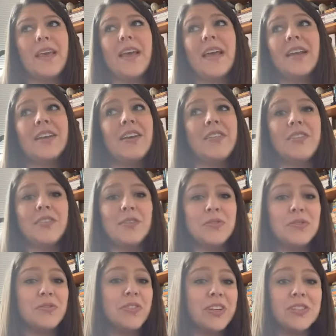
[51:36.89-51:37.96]
I don't know, I think those
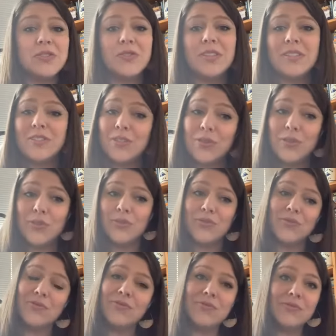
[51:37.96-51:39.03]
are victories too.
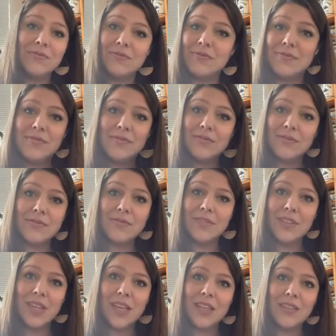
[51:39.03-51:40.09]

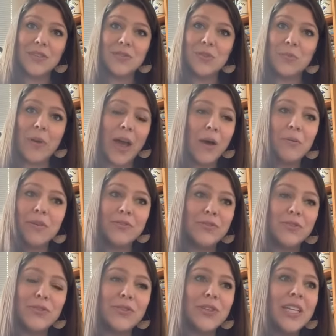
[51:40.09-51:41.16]
I think those are
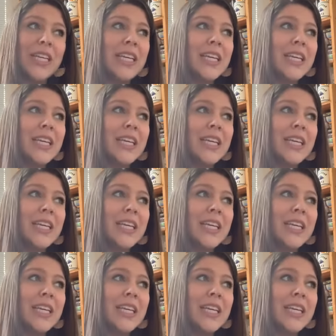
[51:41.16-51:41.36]
powerful